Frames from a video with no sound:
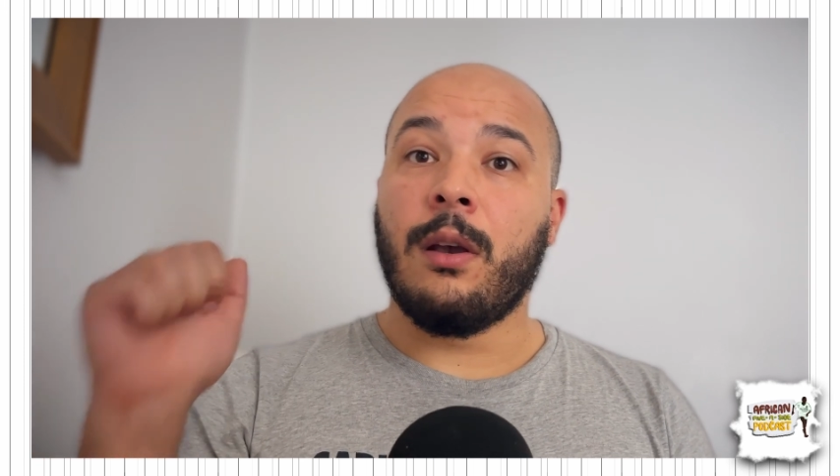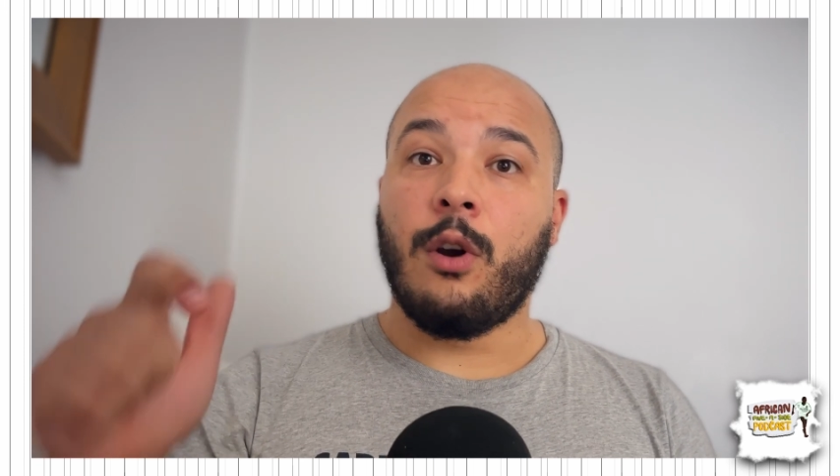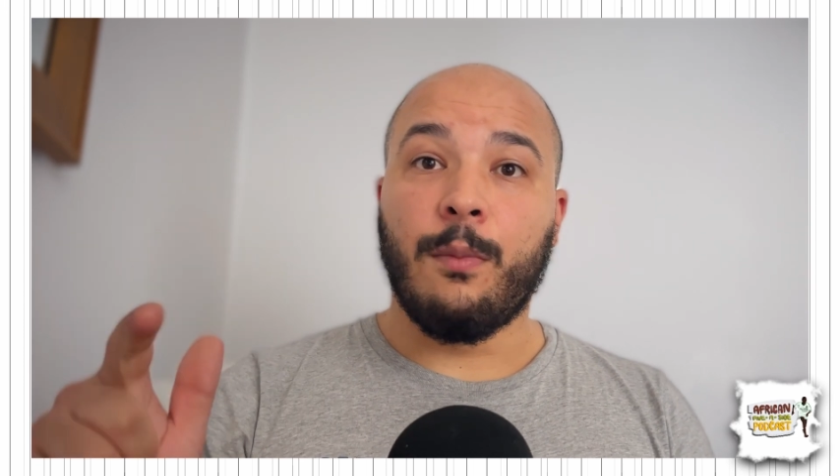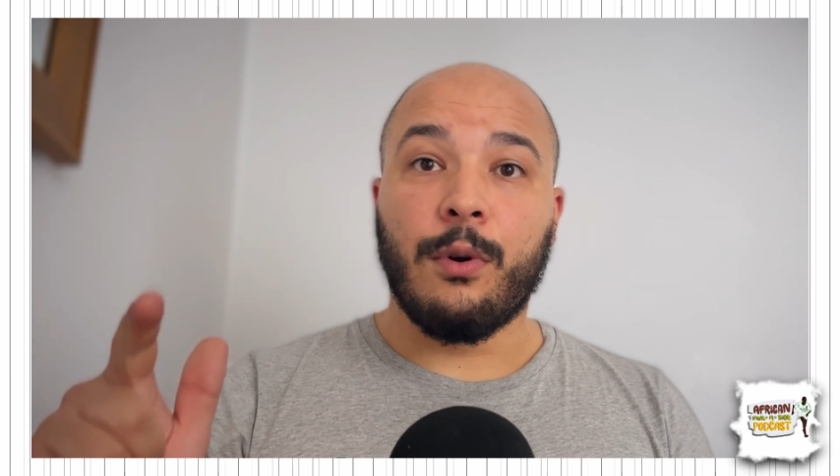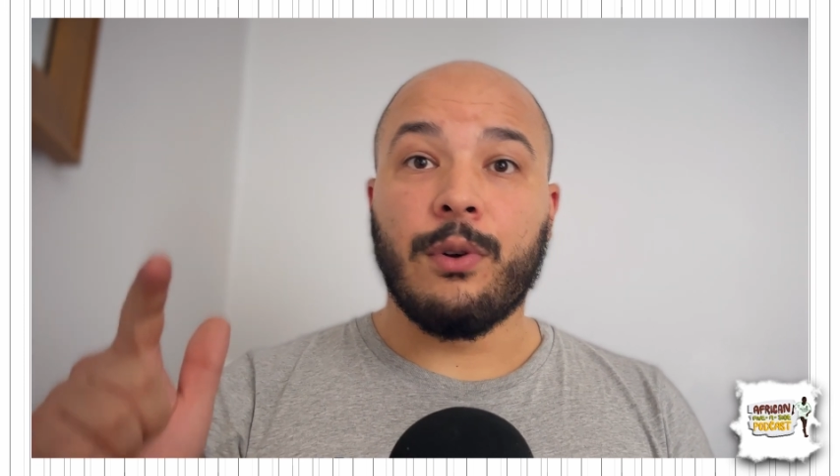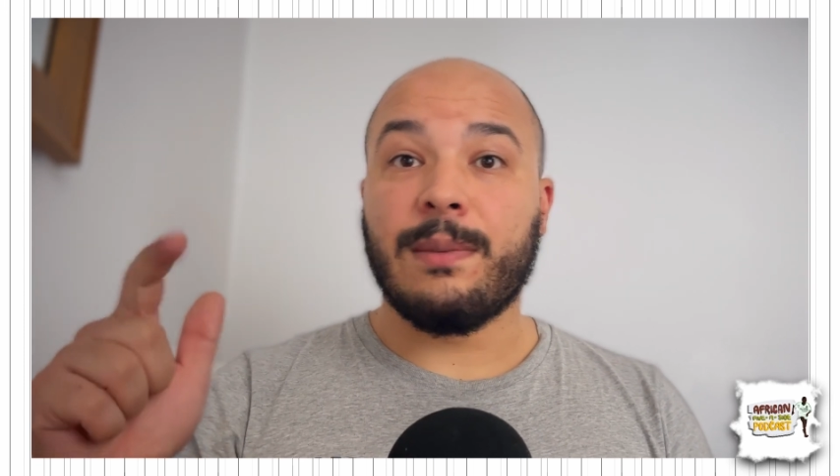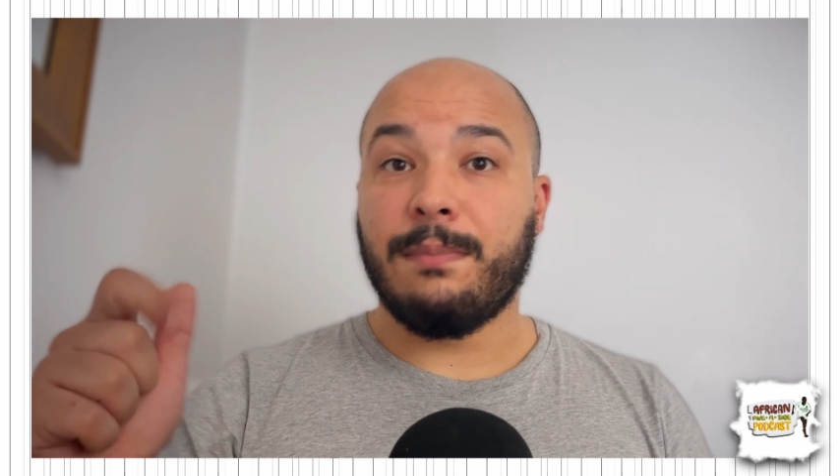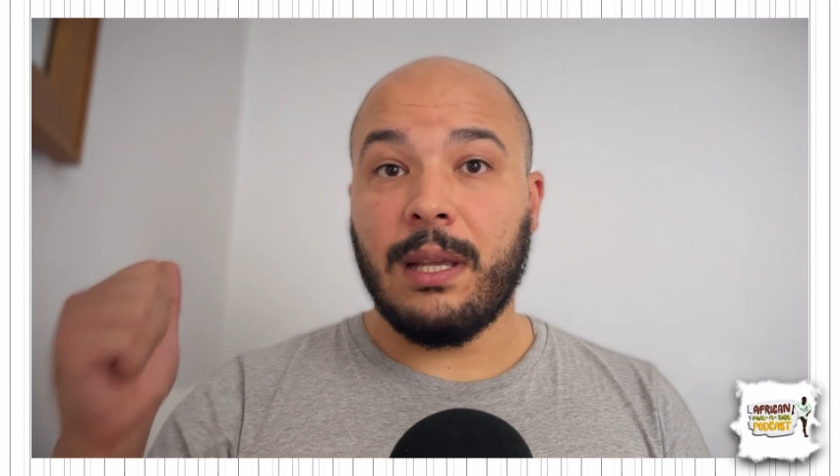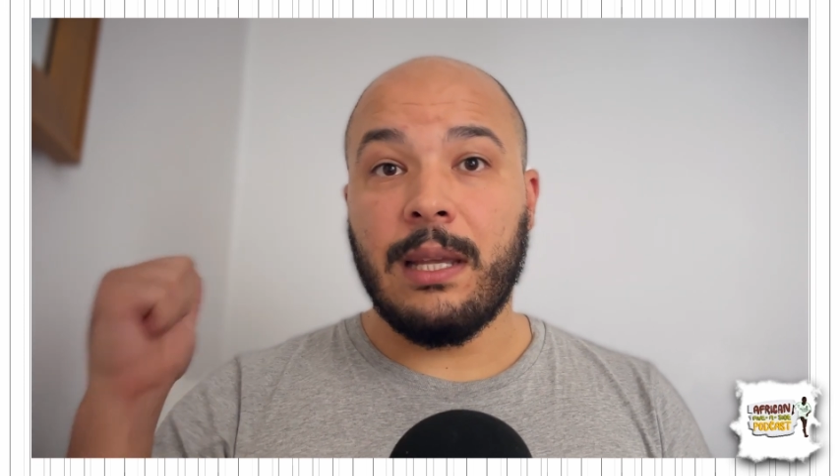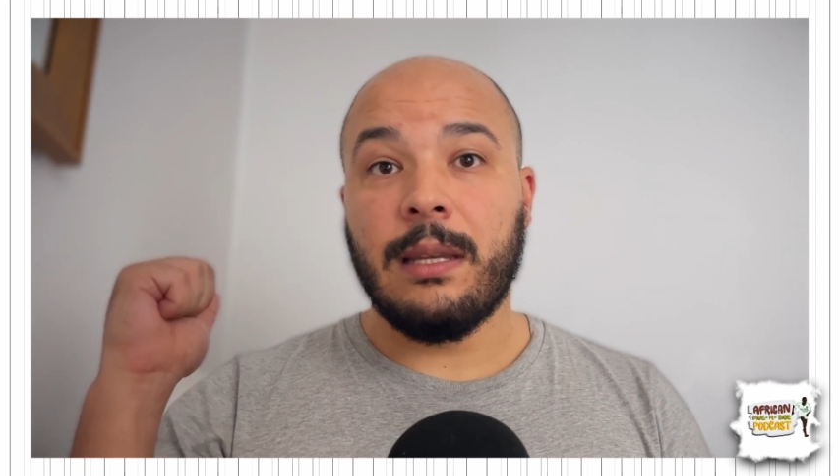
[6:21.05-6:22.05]
Comoros
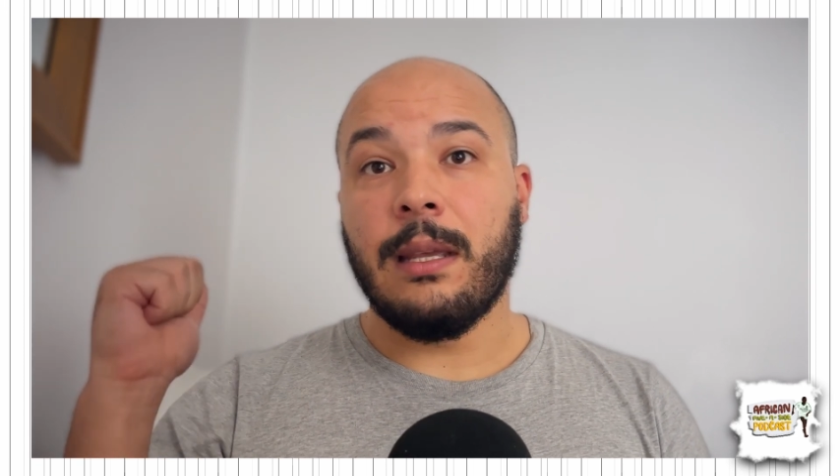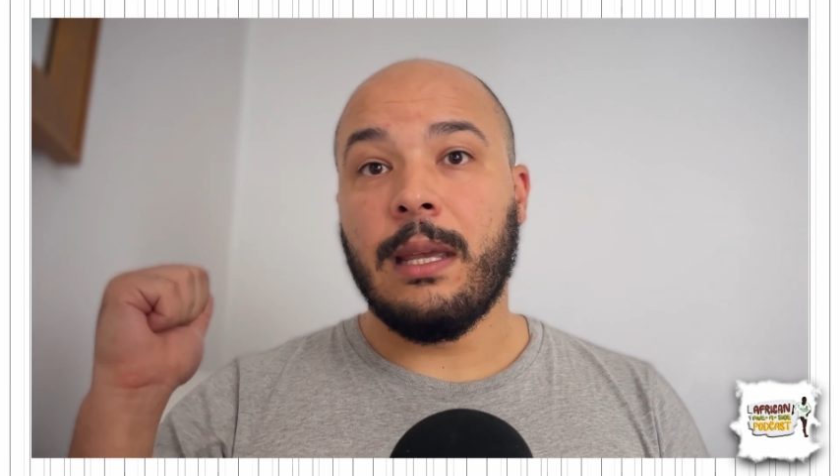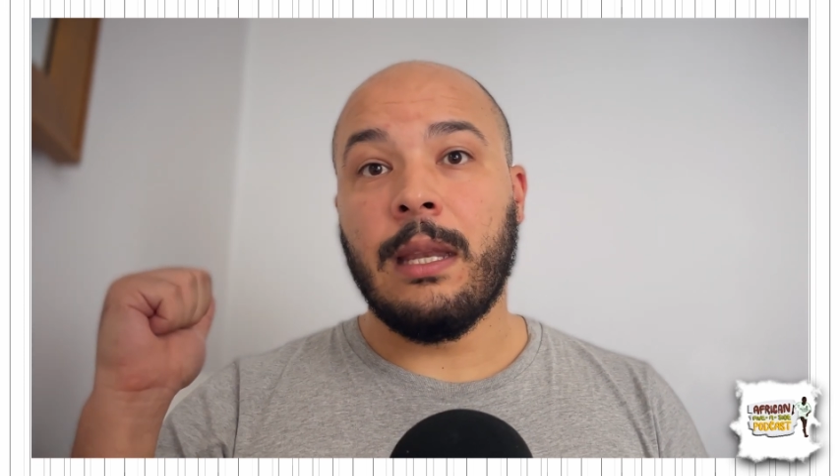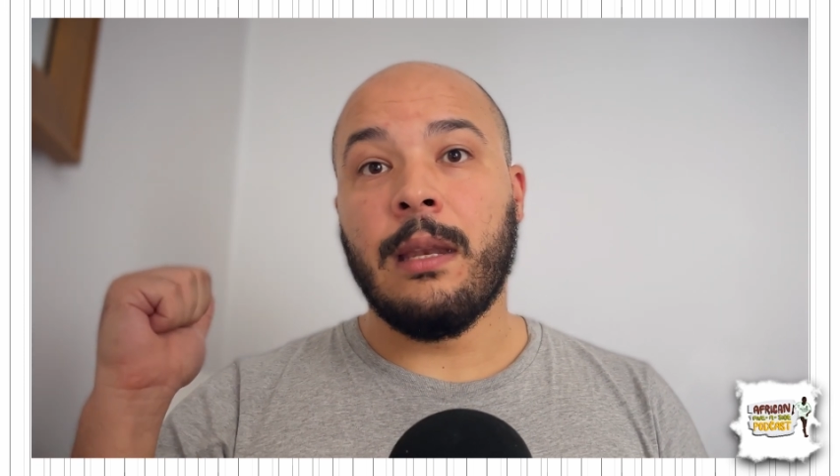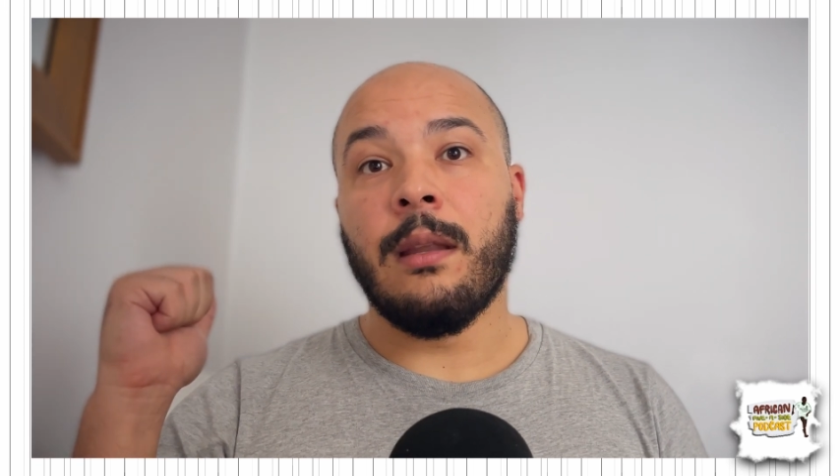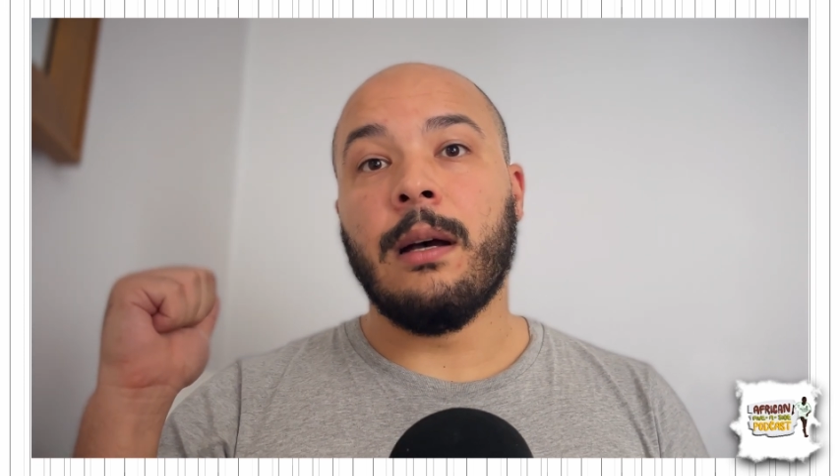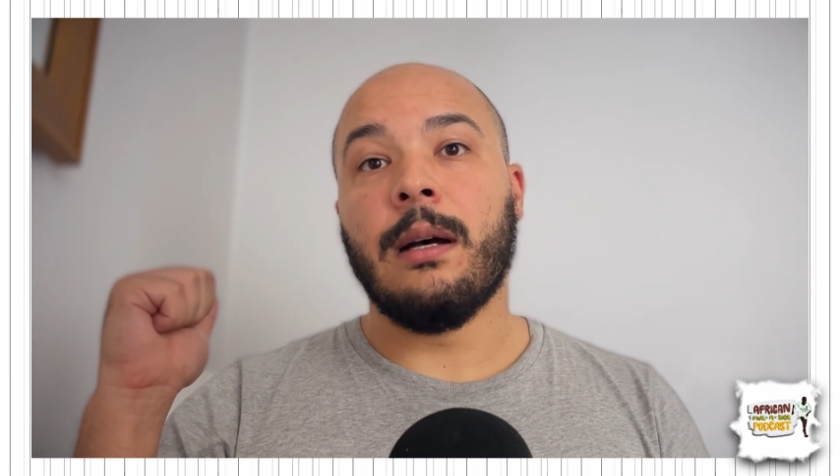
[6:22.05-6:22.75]
played in